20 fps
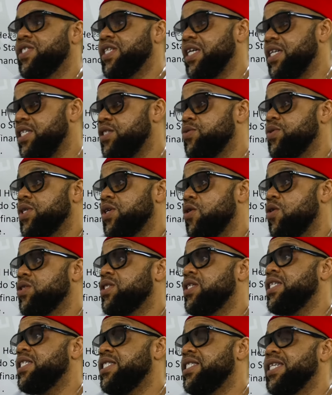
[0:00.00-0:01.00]
the challenges we
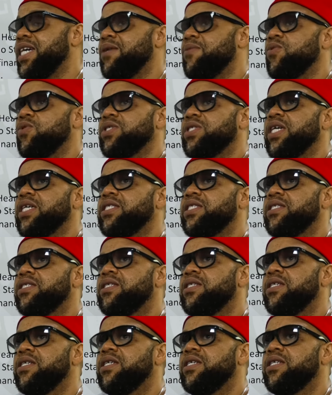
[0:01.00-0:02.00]
got at the time was that
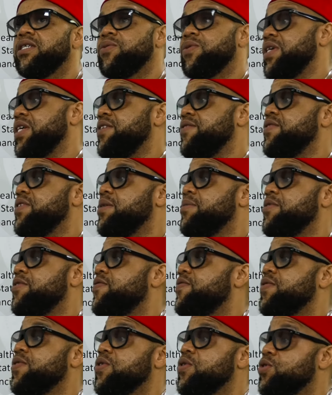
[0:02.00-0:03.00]
they were giving them
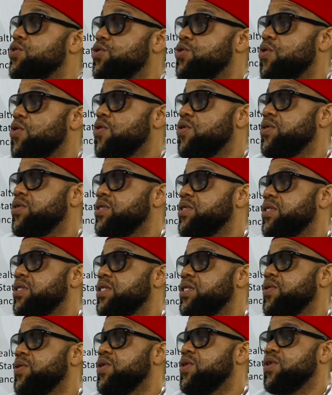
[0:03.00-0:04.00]
inferior drugs.
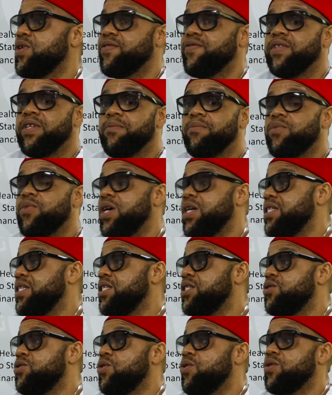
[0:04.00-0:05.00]
They were not giving them
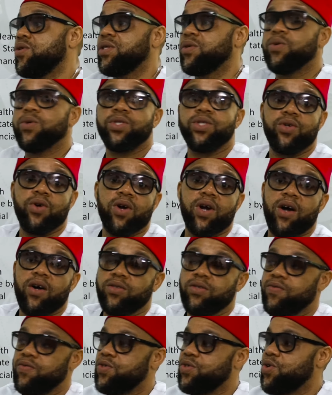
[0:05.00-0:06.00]
branded drugs. They were stuck
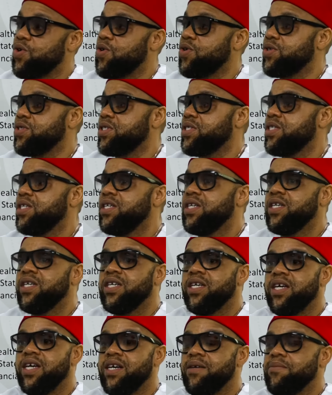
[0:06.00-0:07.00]
out of drugs.
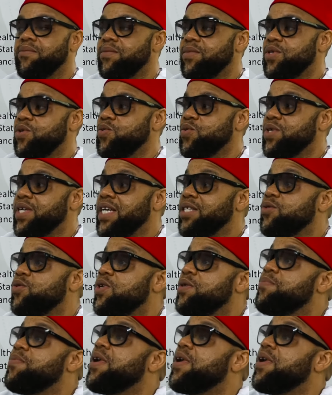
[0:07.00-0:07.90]
You would get only